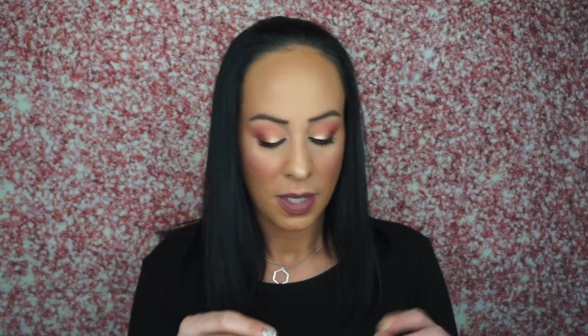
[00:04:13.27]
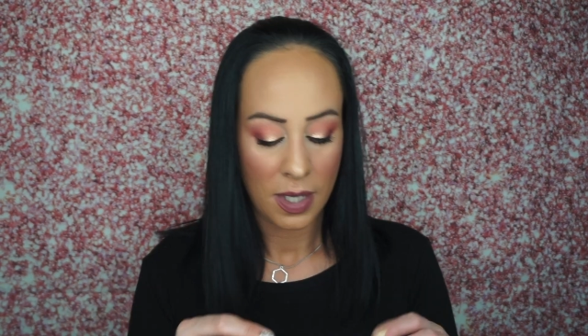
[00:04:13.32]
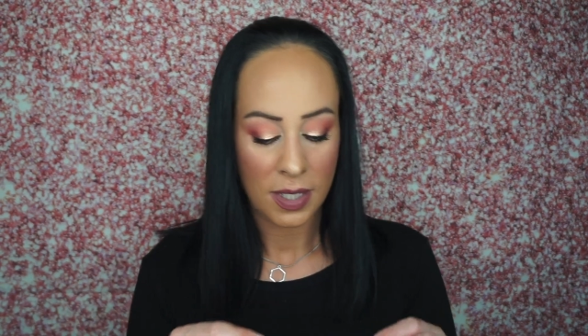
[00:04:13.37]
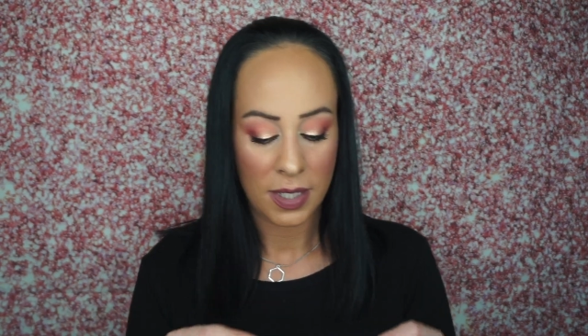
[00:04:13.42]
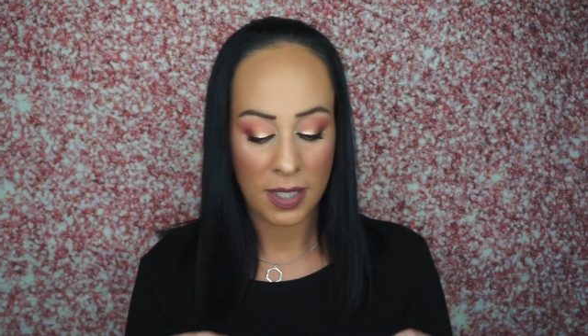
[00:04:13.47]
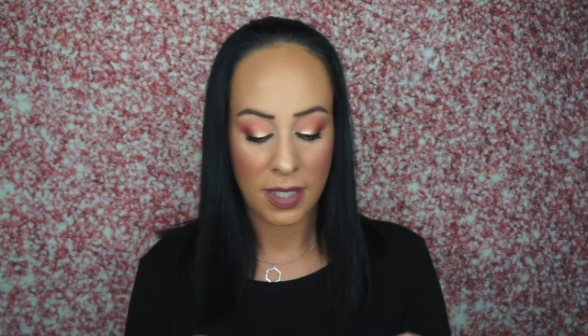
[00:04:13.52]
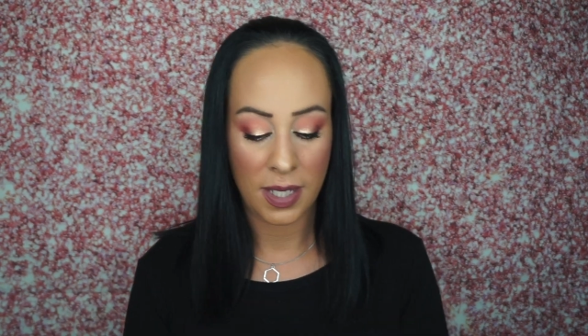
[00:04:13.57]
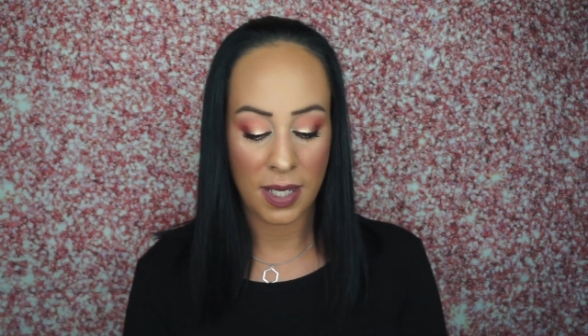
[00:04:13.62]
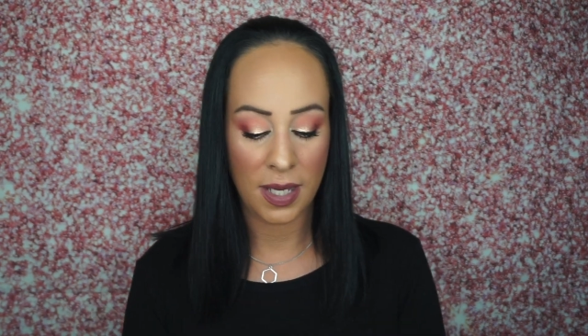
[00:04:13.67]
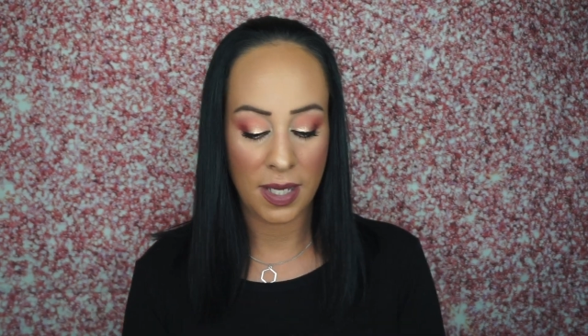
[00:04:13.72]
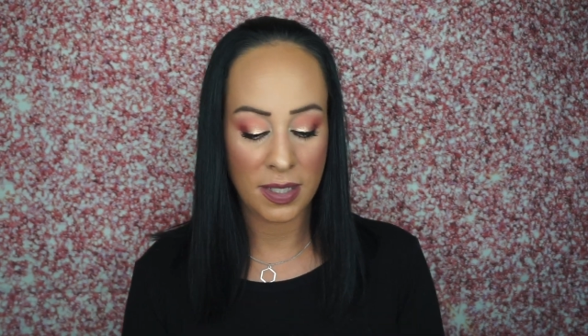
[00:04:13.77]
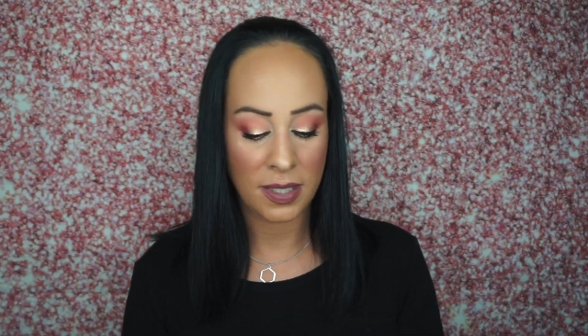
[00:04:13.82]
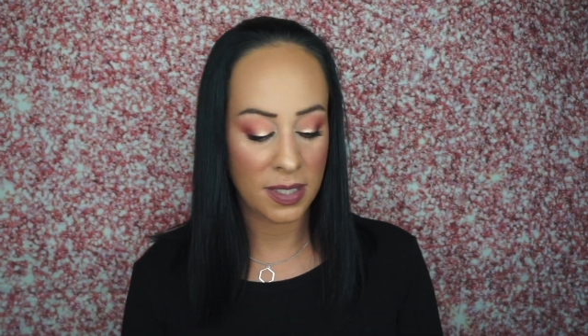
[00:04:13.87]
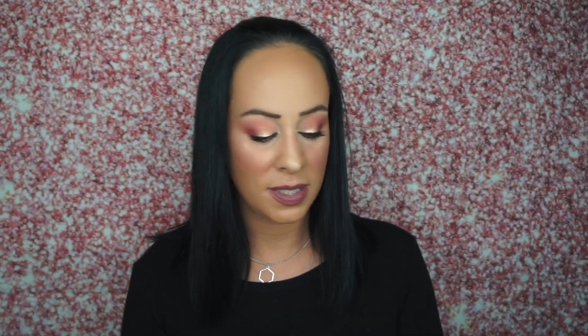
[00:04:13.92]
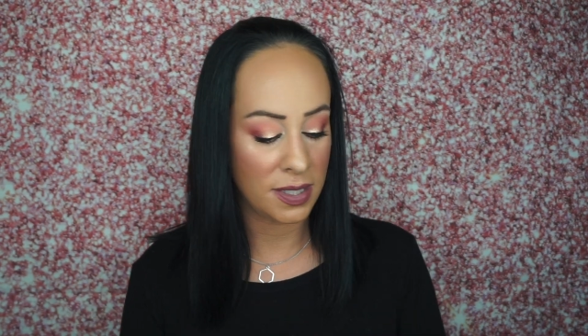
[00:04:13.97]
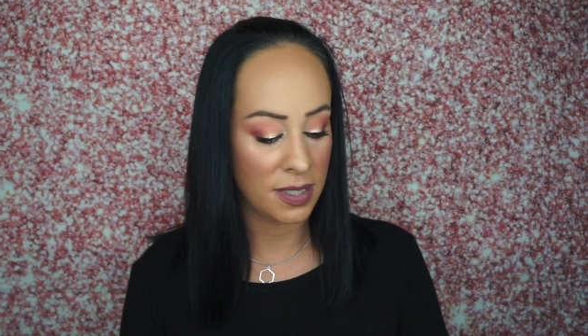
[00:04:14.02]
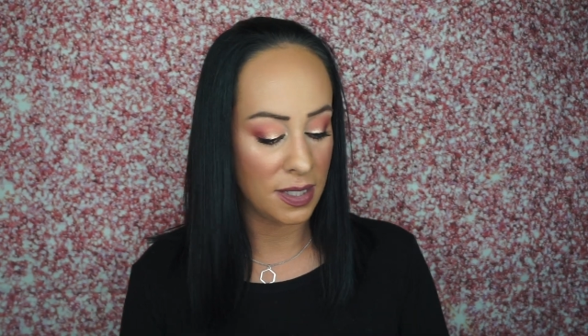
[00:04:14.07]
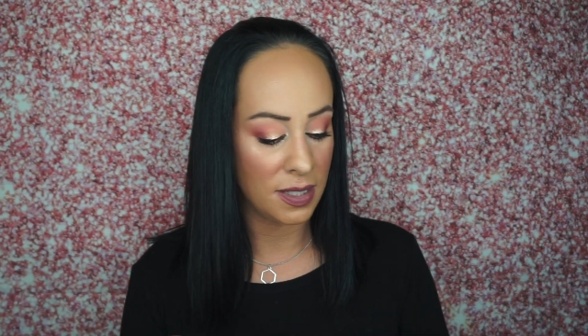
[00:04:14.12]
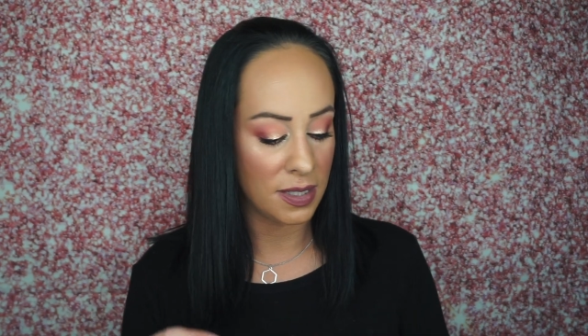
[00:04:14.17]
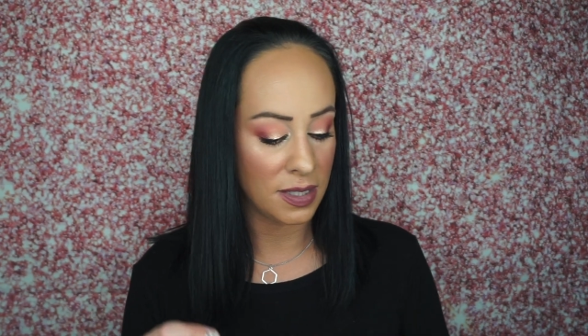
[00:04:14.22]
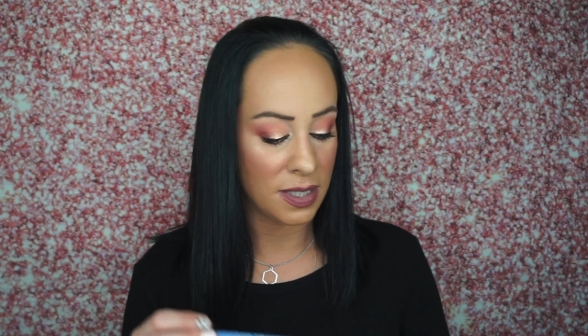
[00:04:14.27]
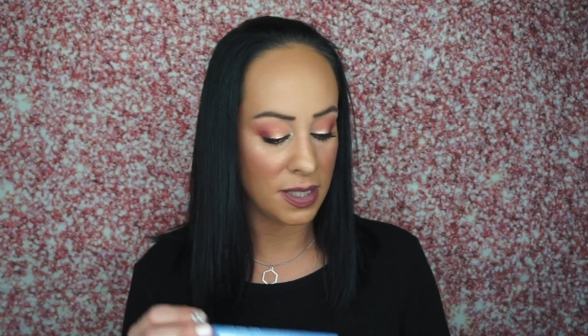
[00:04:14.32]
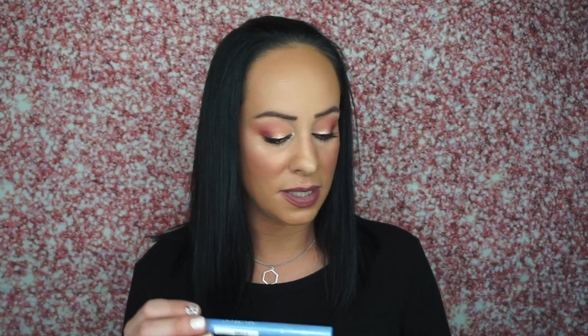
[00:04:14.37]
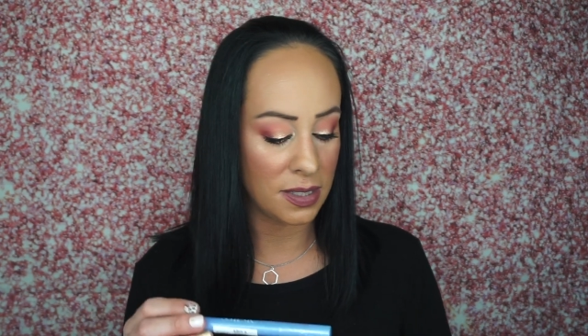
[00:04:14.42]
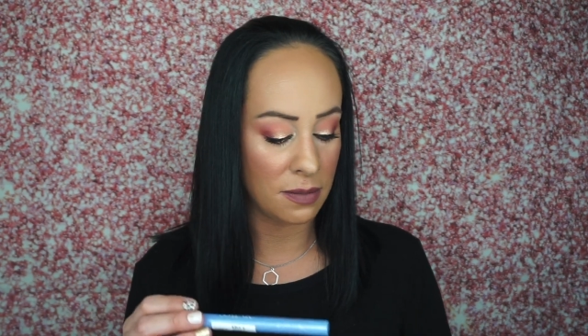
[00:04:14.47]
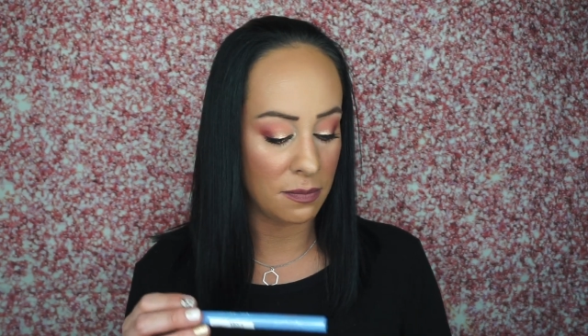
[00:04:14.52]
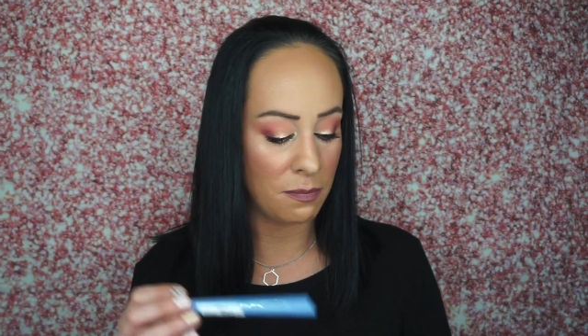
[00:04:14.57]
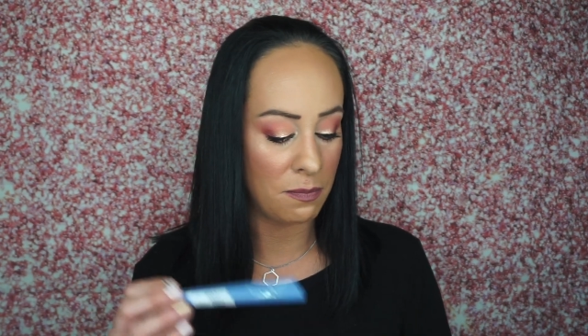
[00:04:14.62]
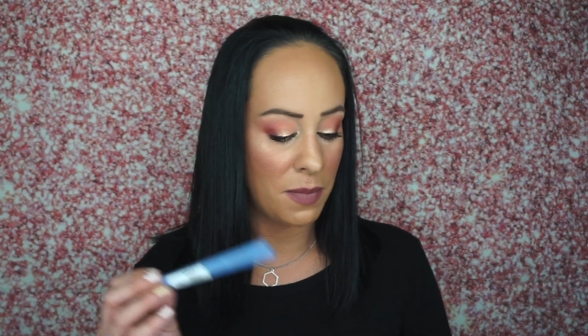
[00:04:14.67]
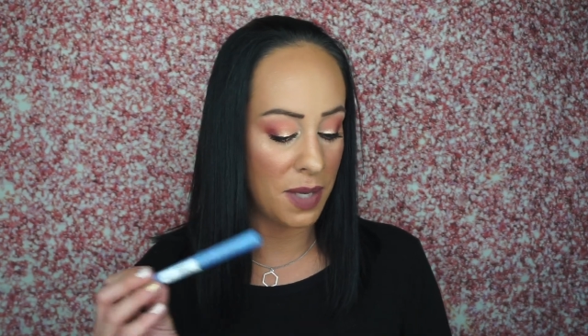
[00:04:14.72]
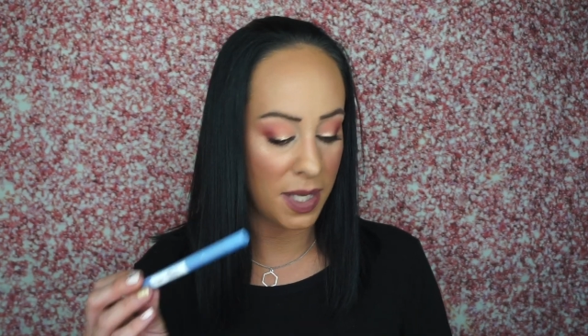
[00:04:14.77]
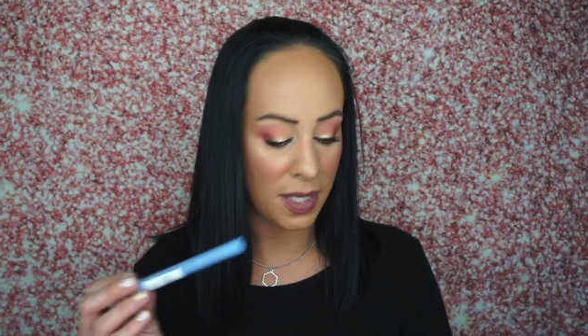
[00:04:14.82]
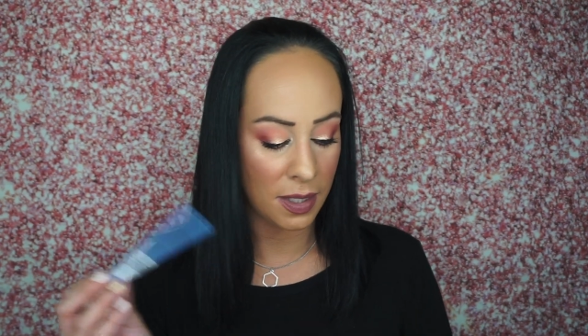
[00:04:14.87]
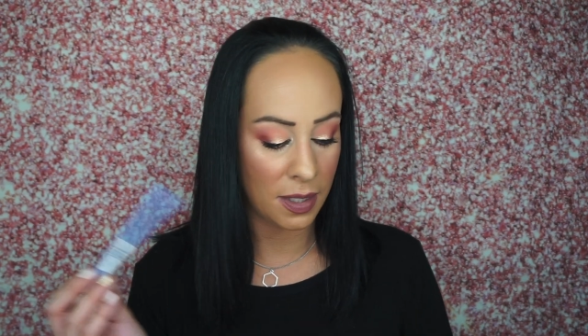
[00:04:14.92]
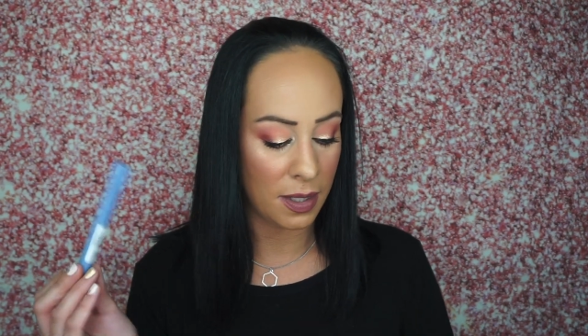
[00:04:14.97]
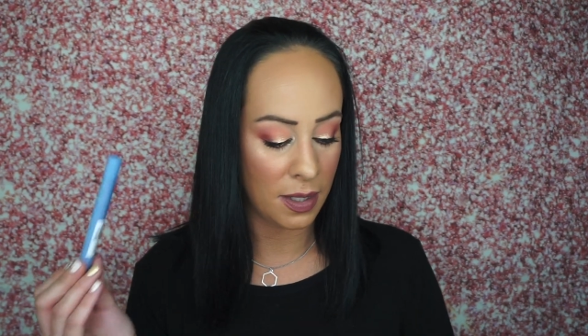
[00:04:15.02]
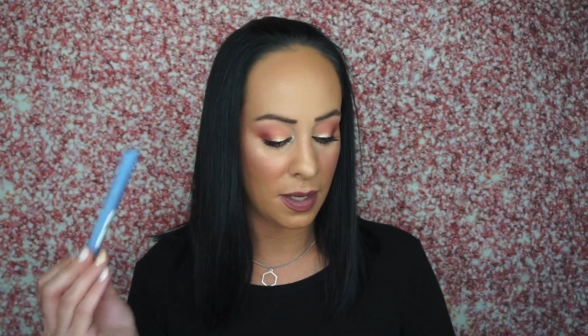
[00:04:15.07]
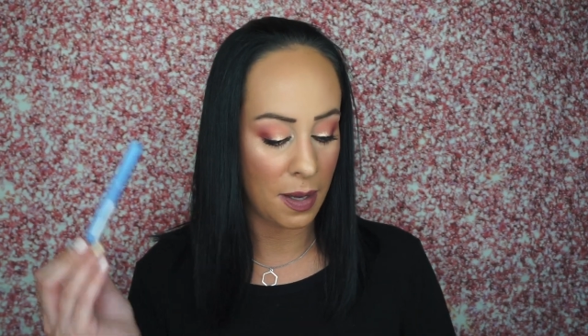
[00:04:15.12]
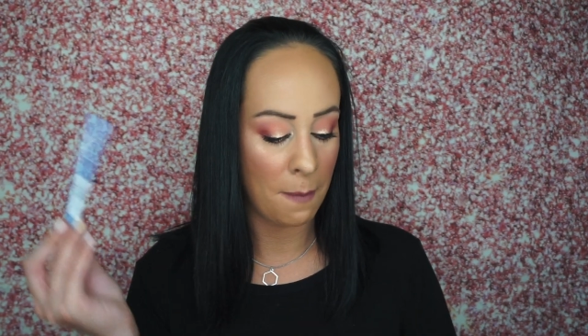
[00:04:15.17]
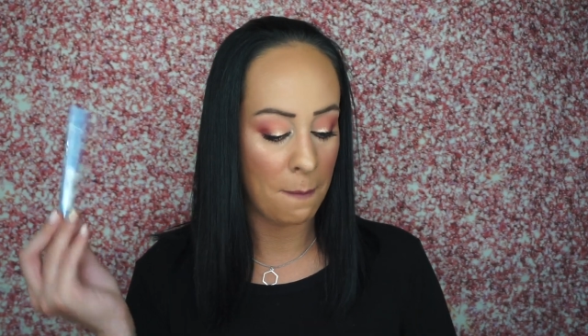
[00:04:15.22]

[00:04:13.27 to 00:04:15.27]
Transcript: Kiss Smink